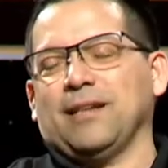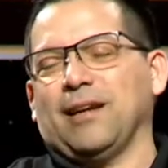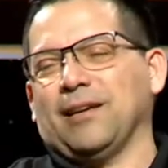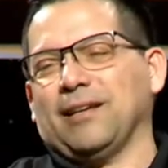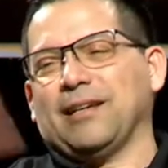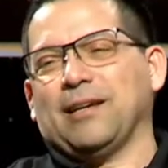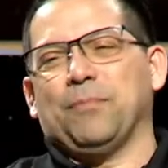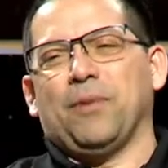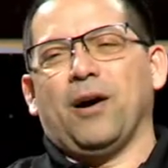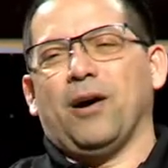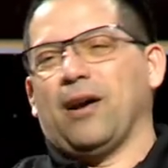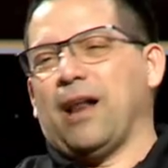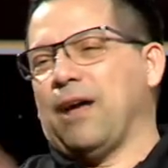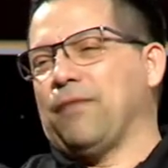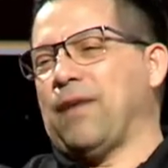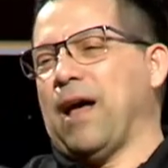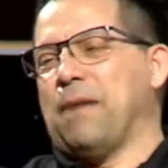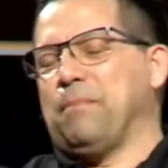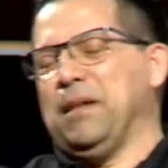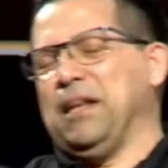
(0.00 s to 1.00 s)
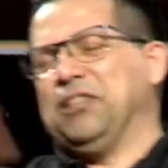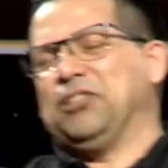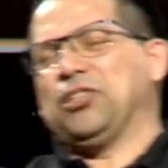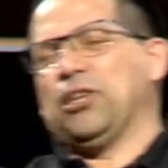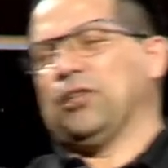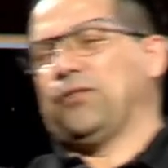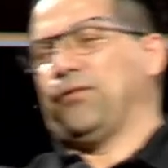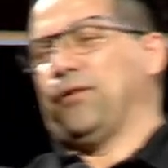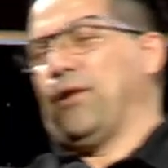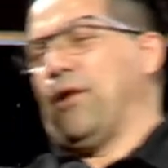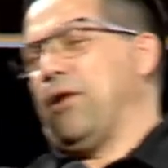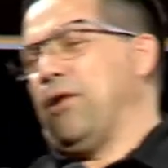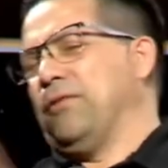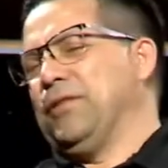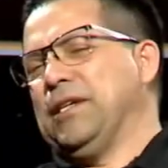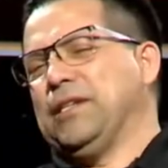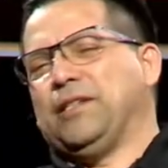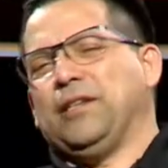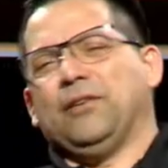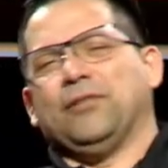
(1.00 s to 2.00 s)
Uh, come on, I've, I've, been in church for all
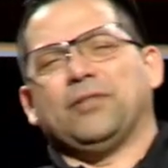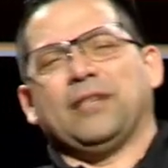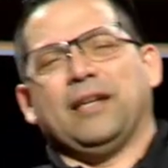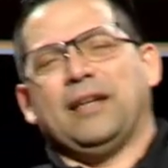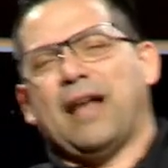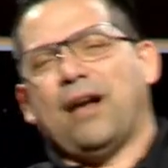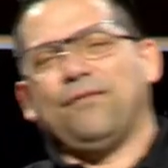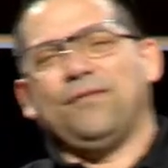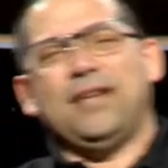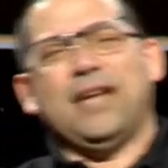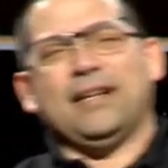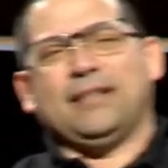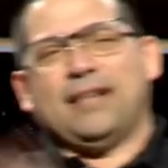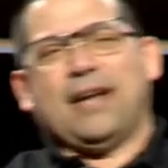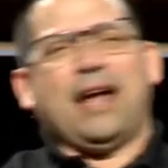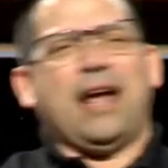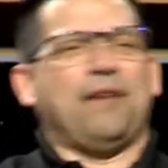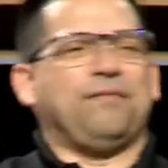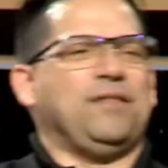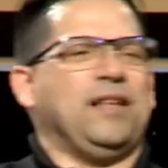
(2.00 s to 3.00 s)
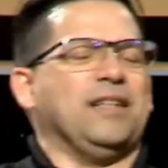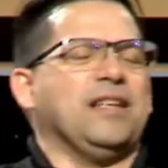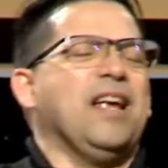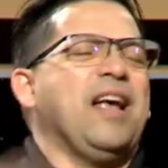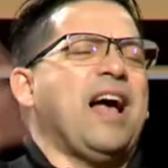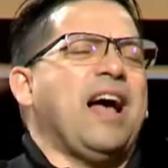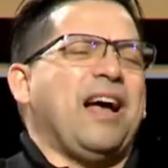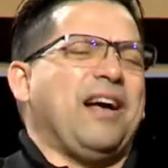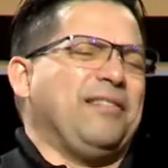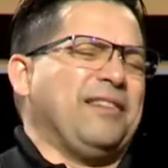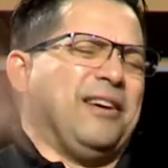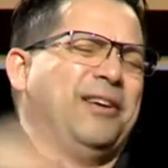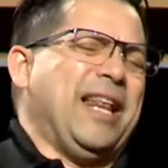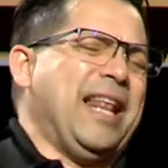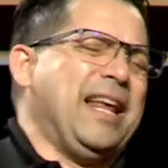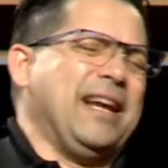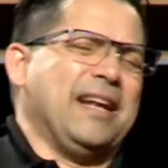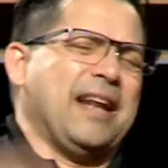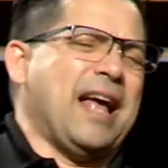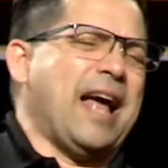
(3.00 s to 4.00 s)
these years and I've yet to have this. I, it
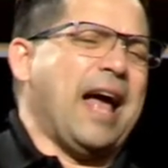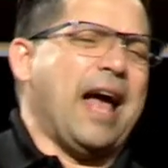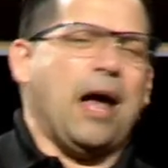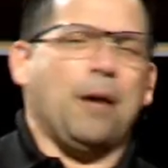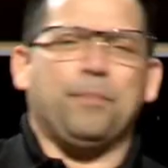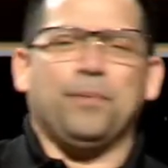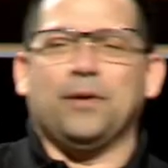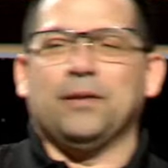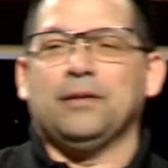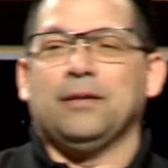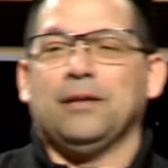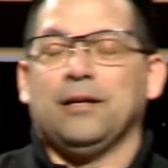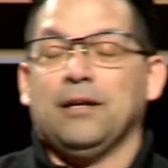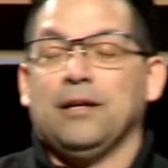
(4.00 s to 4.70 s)
ain't going to happen.